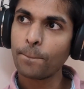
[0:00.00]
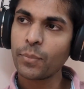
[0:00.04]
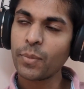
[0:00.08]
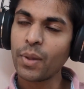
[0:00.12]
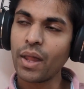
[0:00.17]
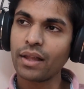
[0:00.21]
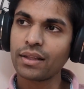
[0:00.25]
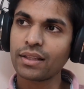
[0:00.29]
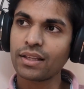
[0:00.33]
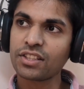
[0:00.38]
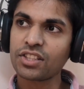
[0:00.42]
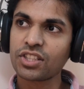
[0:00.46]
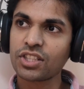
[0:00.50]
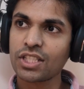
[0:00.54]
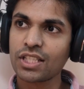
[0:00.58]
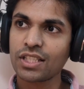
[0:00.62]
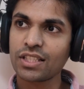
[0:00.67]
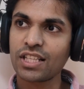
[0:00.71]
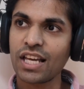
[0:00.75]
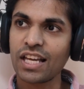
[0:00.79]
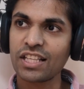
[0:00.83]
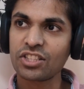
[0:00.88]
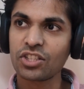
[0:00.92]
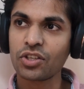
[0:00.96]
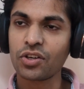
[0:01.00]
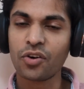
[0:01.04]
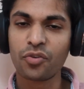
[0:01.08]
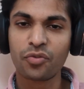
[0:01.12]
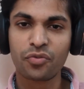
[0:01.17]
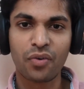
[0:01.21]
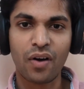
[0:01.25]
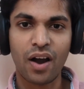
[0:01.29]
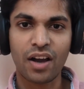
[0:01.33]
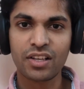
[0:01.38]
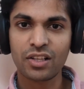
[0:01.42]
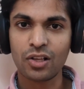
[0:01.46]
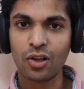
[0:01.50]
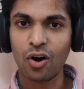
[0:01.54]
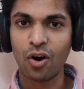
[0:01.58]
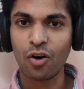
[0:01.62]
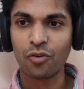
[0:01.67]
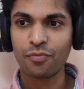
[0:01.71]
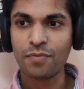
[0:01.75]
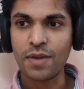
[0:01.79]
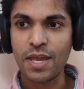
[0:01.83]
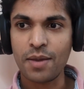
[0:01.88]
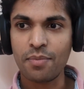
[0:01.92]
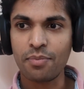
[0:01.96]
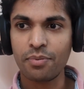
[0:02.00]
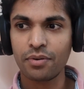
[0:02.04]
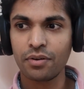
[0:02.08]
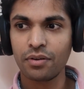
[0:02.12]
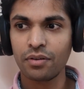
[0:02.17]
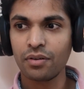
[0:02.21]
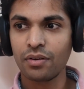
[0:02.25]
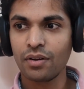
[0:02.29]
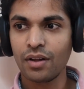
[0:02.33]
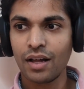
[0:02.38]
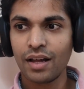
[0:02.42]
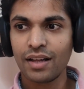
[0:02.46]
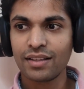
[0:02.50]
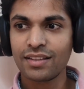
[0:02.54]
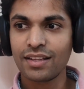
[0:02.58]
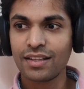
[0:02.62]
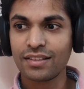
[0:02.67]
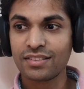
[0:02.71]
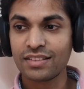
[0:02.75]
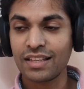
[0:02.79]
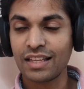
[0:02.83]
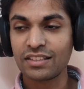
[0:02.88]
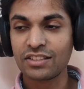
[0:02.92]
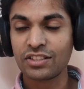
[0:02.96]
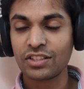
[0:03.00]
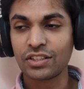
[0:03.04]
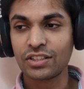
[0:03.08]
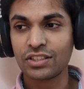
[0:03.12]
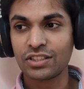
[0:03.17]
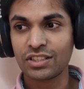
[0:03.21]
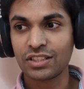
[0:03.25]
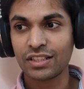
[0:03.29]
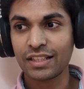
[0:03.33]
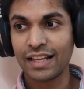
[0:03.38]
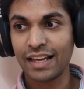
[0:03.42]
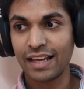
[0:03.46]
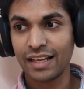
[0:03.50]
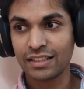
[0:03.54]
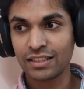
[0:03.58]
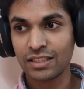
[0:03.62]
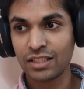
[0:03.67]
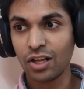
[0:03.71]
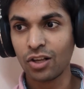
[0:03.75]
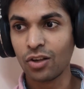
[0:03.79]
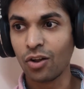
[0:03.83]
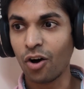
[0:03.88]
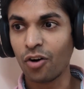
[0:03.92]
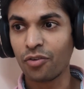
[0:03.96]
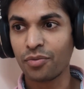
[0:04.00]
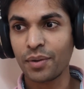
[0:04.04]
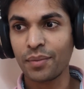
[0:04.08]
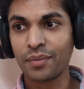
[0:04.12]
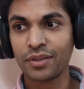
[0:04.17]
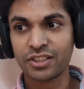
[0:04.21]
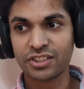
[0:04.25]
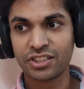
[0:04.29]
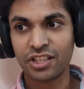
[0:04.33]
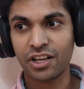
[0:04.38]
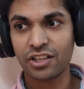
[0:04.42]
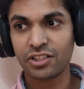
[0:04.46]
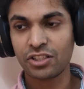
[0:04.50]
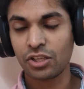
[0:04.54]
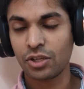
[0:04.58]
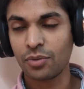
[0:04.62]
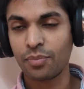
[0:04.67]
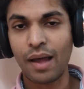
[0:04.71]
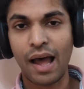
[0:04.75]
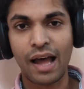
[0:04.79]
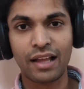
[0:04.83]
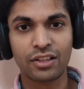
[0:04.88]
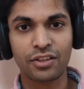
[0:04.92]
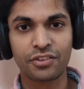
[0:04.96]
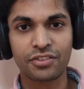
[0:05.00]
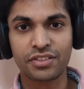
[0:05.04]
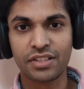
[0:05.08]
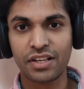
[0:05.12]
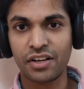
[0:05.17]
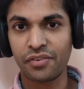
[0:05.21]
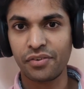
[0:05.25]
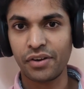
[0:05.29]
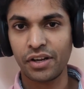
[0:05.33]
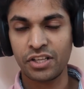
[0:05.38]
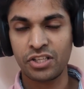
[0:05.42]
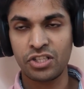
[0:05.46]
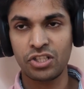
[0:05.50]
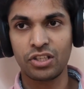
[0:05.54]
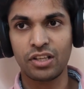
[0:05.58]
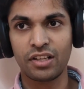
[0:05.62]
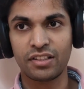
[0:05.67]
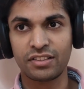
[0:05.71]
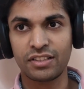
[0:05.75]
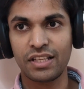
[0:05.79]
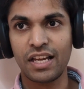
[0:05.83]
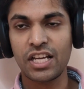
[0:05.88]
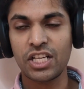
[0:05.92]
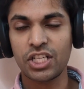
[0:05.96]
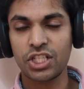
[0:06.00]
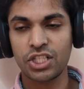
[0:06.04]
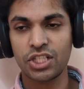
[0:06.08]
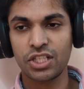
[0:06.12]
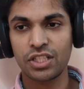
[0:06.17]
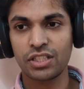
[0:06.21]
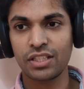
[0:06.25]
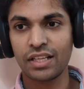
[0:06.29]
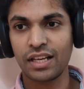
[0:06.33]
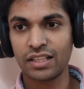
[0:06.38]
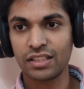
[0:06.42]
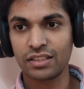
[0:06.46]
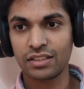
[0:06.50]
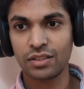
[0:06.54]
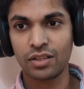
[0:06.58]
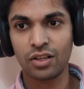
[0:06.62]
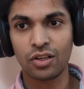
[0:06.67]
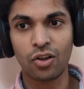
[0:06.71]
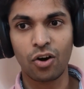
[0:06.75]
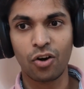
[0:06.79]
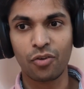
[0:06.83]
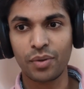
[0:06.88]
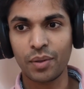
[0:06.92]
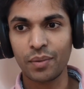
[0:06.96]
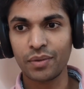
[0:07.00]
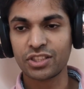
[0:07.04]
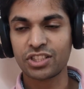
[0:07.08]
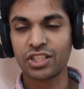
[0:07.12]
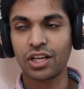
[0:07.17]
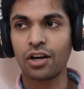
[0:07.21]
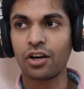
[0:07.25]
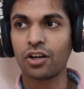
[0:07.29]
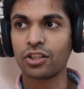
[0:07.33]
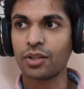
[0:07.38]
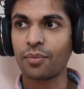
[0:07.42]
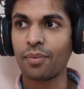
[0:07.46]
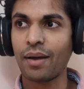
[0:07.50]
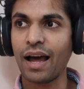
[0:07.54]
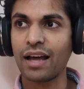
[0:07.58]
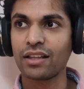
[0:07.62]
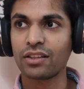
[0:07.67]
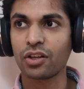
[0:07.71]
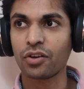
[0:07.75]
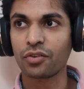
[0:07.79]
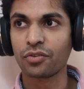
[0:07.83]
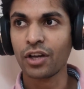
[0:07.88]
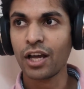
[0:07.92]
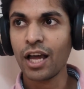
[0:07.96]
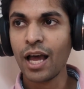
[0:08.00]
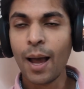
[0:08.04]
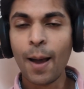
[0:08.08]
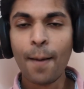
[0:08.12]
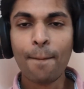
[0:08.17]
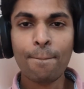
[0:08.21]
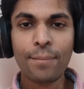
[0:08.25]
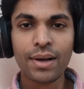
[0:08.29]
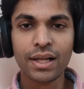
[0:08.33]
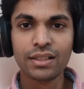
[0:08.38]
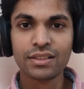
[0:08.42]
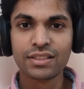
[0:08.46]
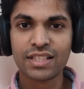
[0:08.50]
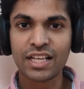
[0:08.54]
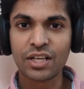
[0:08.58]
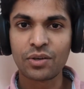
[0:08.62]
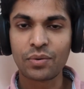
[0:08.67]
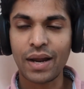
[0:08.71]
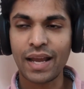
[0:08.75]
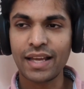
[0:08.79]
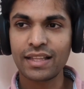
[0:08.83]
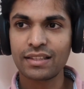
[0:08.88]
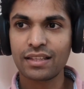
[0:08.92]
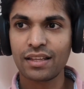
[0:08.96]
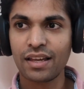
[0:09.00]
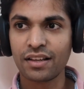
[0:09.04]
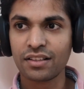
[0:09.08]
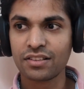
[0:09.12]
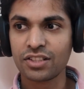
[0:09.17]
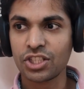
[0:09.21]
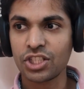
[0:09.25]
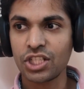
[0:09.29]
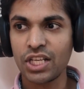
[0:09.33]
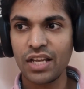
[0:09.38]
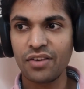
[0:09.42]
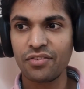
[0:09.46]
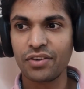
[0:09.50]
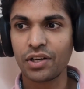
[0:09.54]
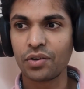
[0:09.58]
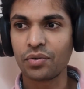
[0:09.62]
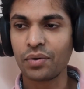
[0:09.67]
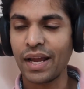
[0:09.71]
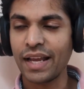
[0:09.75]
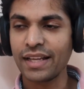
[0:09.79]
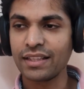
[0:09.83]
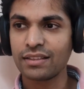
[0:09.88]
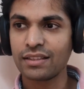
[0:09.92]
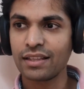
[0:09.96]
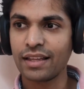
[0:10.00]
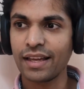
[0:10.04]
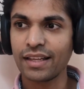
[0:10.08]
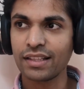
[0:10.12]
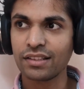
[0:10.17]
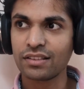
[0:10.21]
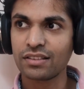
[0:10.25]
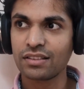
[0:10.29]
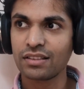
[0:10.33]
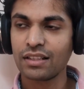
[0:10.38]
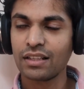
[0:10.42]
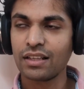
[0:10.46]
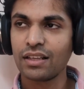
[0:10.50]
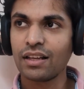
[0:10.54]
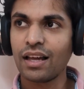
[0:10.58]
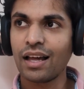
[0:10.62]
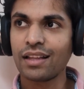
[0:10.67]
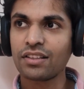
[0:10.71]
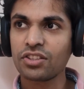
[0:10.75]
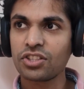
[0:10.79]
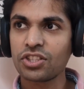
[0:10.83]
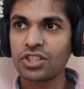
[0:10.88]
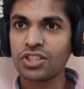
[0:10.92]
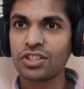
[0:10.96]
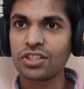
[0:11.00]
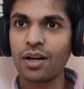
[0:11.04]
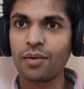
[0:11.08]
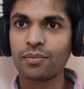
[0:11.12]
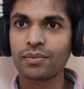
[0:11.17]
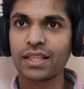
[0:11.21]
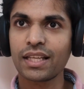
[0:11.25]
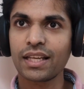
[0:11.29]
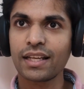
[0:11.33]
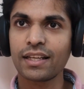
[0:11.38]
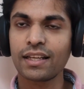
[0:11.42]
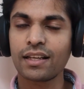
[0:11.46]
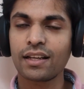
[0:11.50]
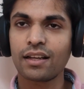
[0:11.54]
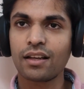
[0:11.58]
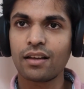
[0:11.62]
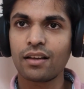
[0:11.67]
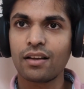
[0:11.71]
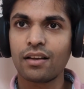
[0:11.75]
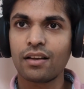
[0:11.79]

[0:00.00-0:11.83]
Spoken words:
this tends to refine a lot of people. This tends to get a lot of people started on the path of self-actualization, get a lot of people started on the path of building great things, achieving great things. And there's just something,